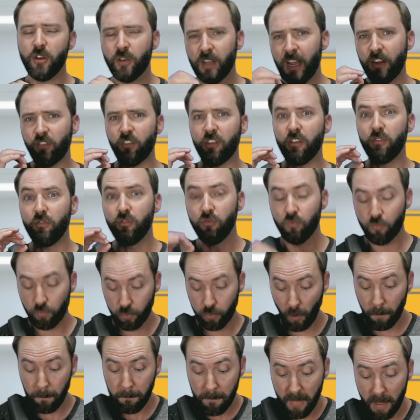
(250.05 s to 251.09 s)
You can actually
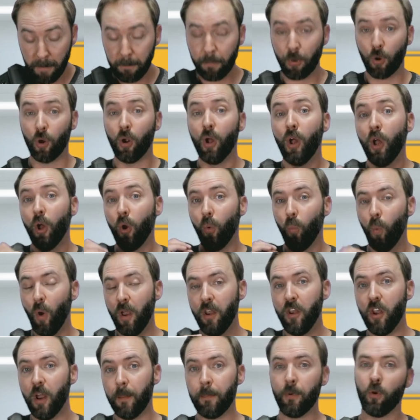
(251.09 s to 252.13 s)
remember
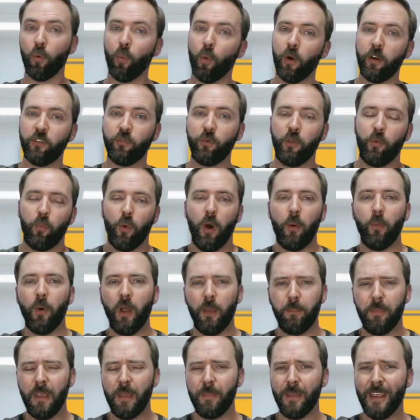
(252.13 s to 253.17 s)
what number works with what
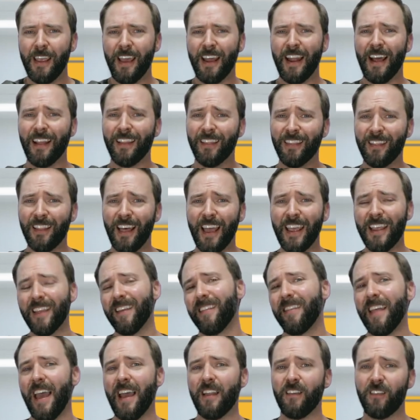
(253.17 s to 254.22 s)
weight BB, and I like
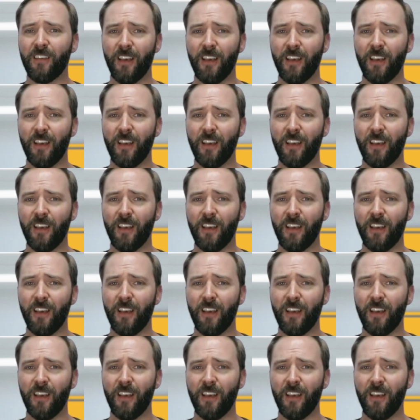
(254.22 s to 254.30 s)
that